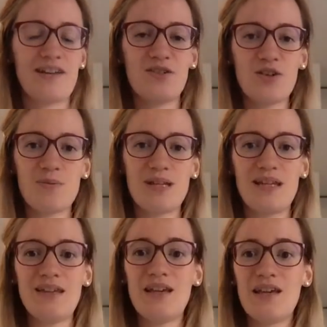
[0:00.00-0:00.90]

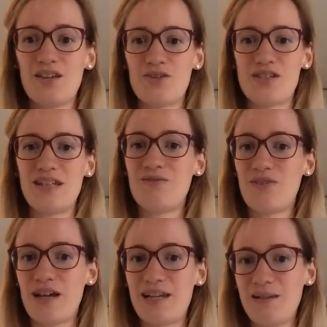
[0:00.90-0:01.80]
Normally, you see in
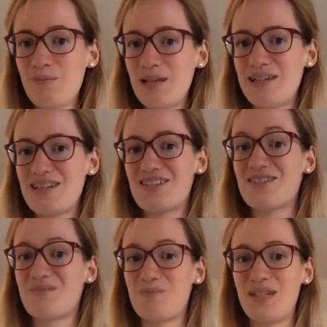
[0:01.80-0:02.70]
violin pieces,
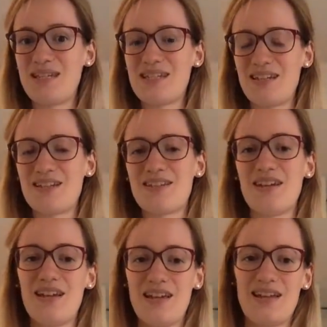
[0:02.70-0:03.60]
pieces
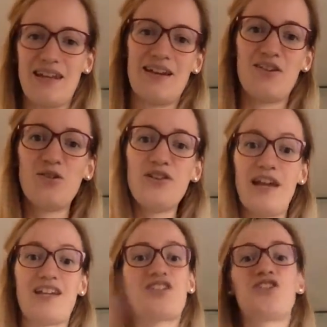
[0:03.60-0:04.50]
that are not
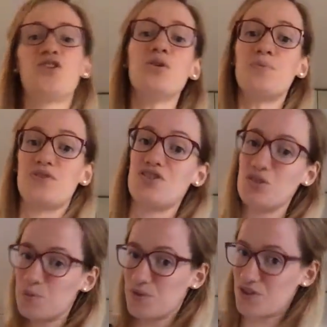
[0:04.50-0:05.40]
like super,
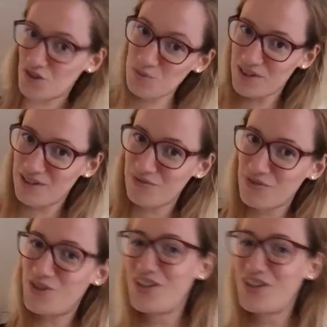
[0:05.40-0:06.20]
super, super difficult